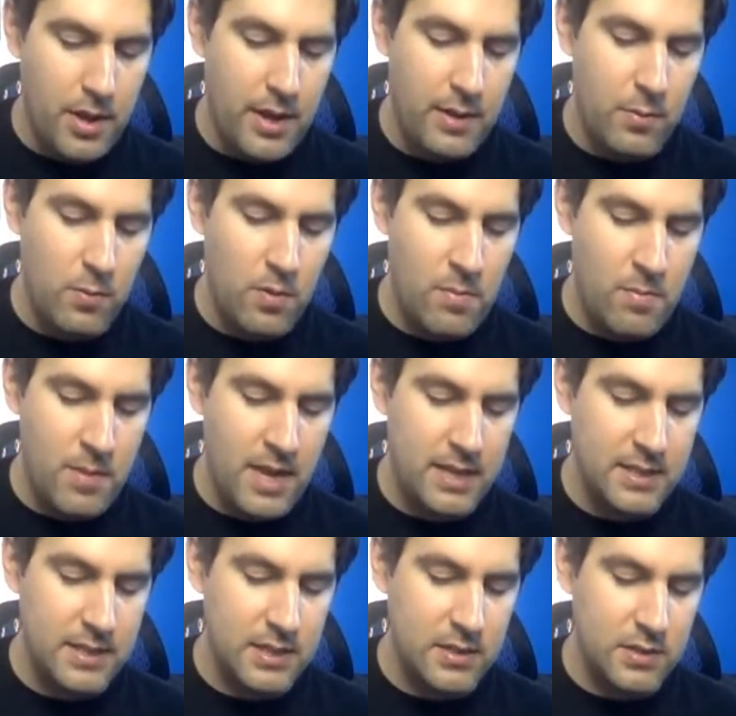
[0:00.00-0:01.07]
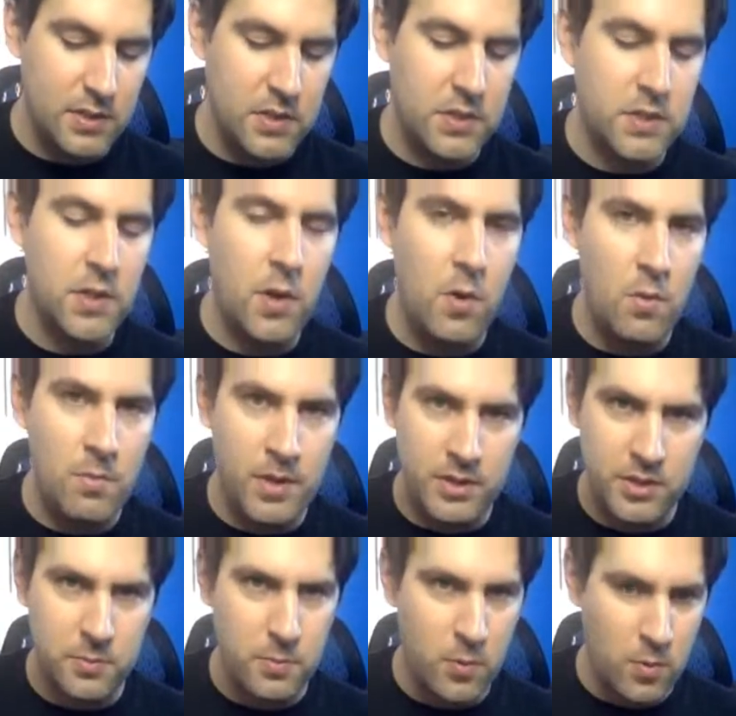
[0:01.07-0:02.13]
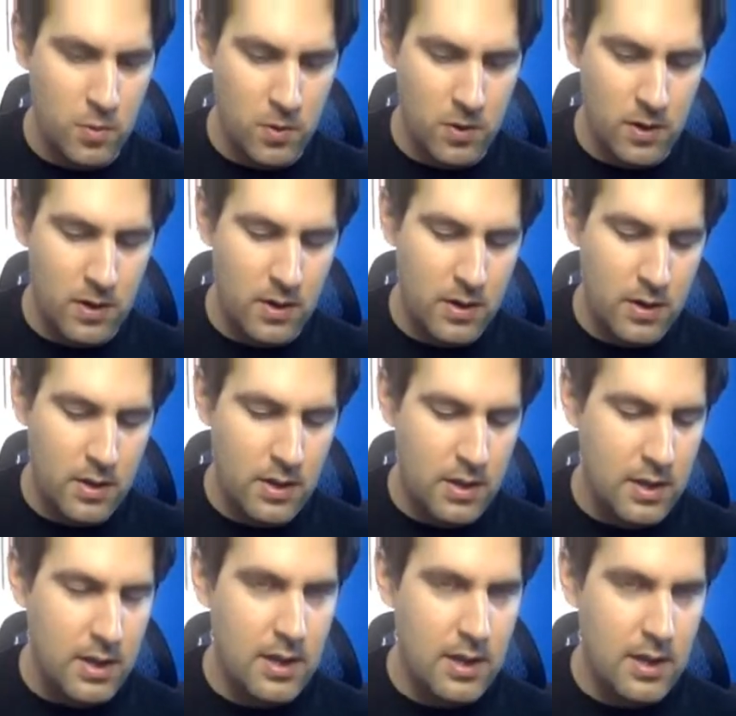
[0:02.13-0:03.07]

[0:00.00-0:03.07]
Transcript: But what makes it so much more